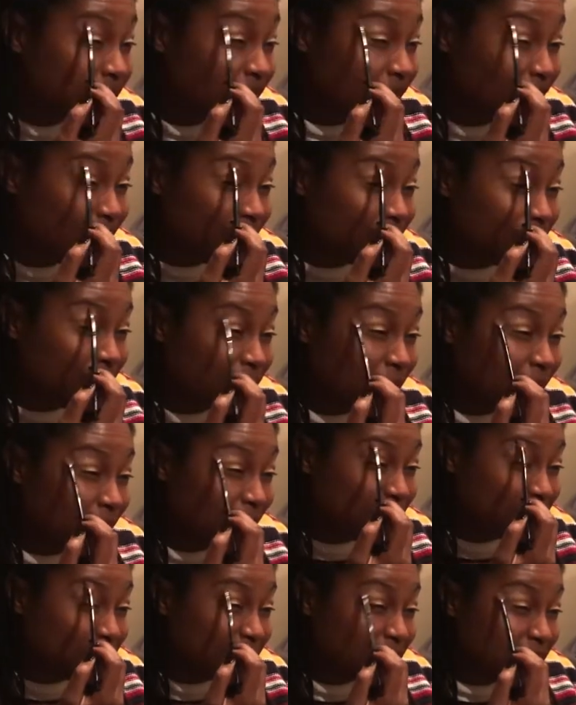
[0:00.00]
I don't know why
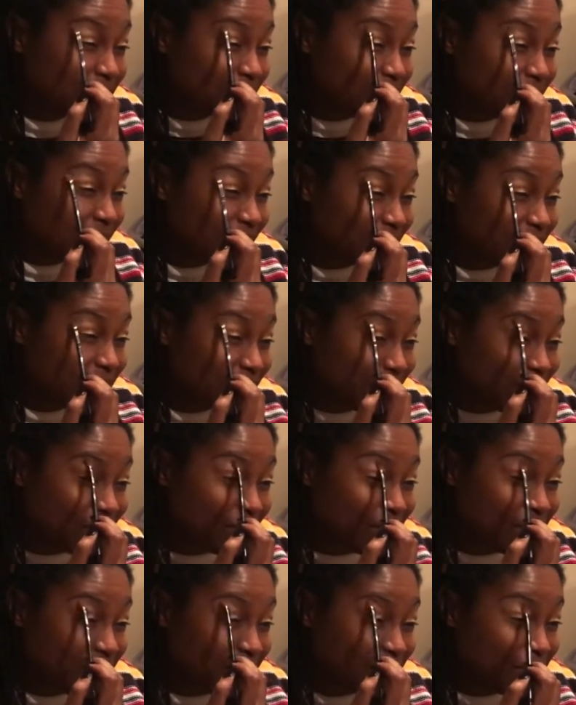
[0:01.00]
I'm teaching y'all, because y'all
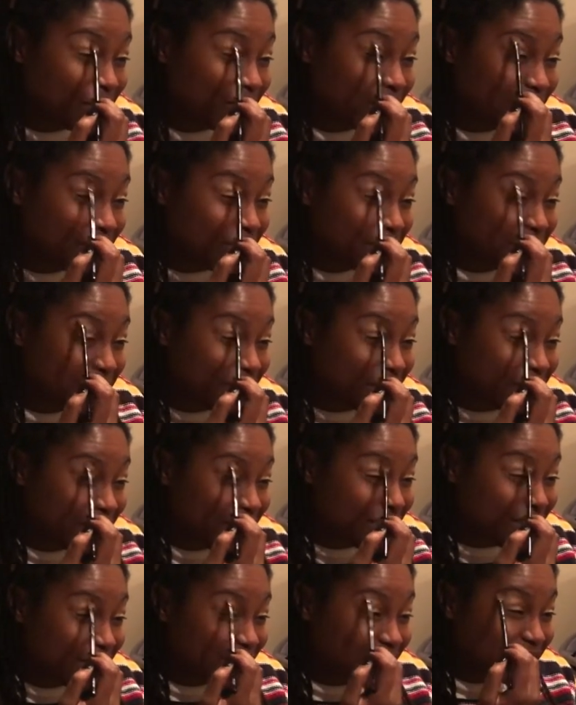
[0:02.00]
already know. You're
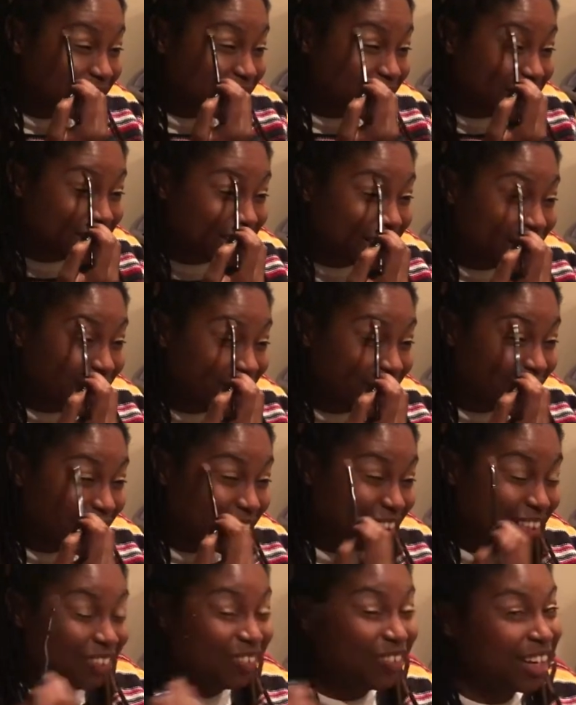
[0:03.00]
here just to see
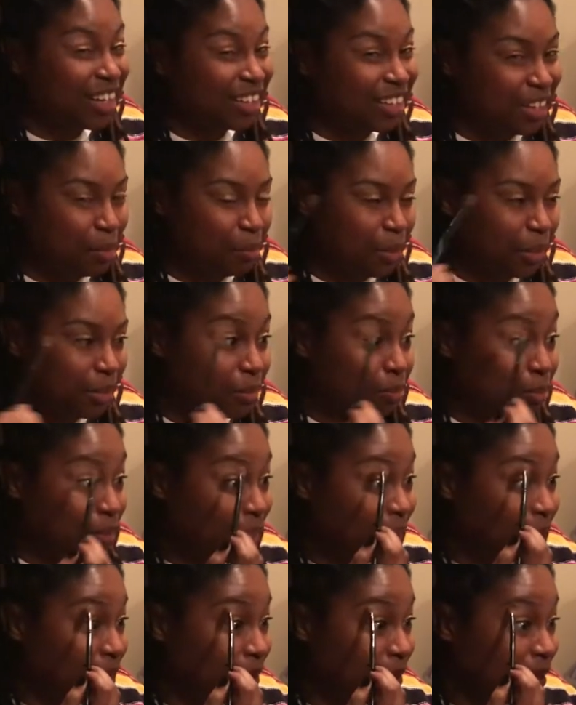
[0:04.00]
what I think about the
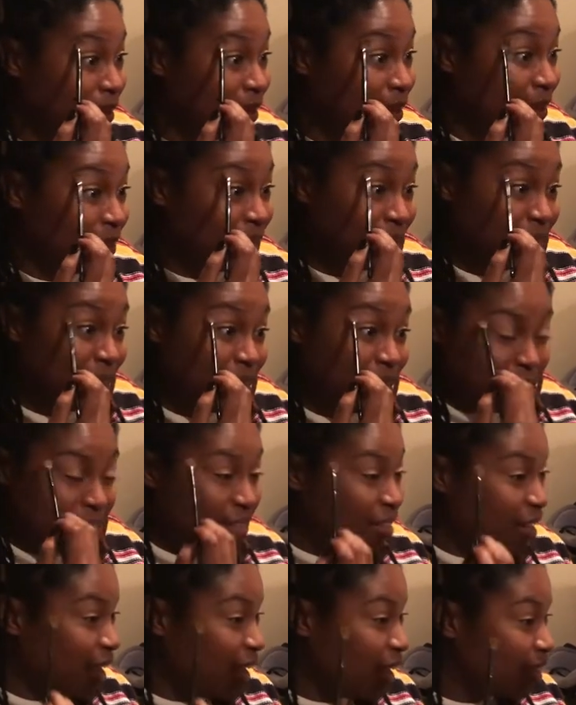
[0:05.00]
palette.
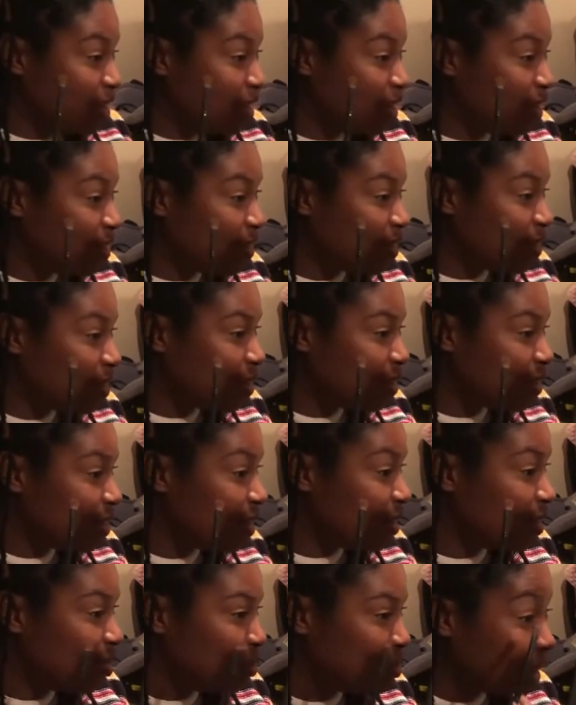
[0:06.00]
That color,
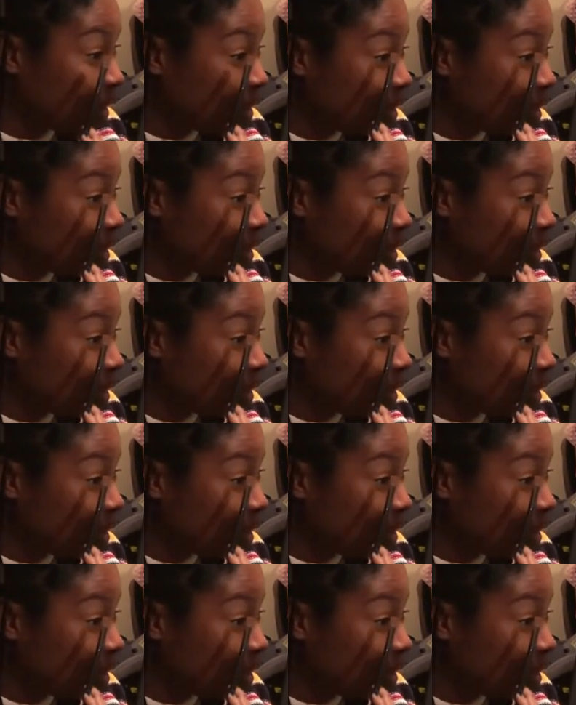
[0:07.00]
oh my